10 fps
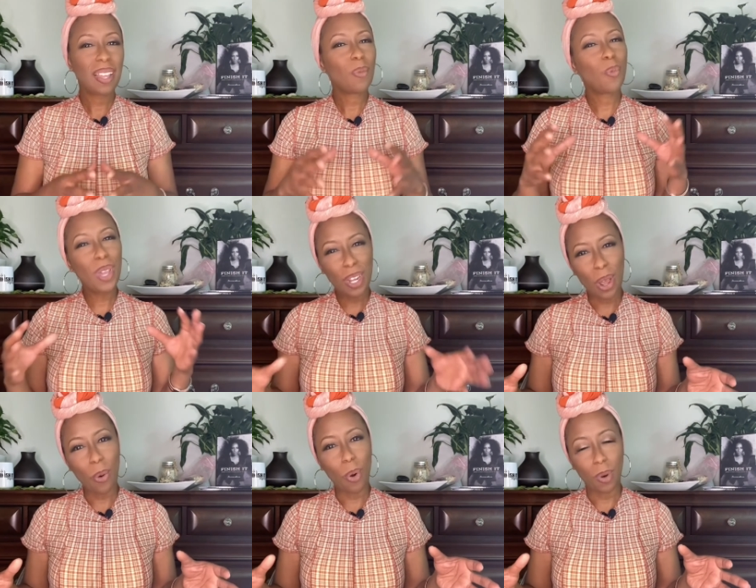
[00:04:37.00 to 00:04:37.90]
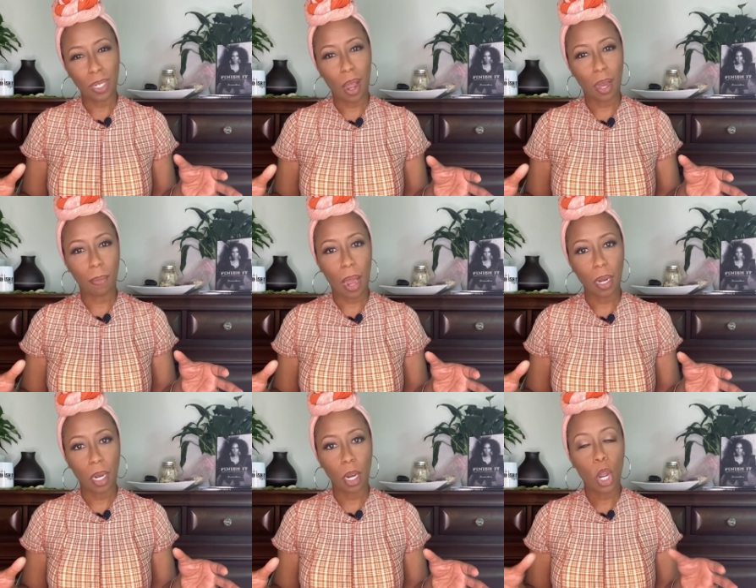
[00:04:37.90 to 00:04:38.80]
We know what we're talking about
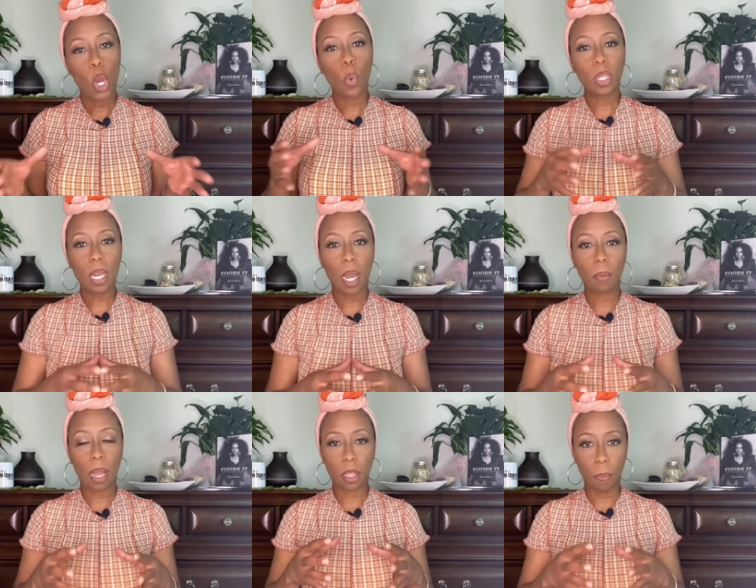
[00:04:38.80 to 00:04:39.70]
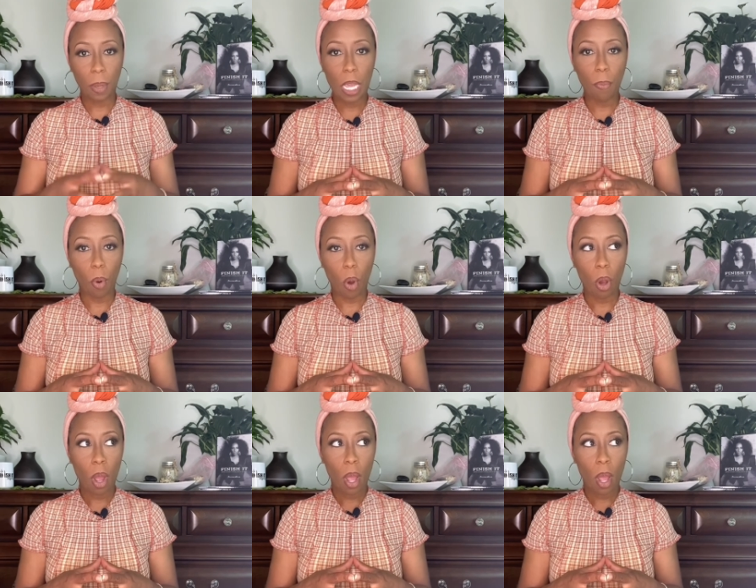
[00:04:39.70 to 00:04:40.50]
here. We're talking about the people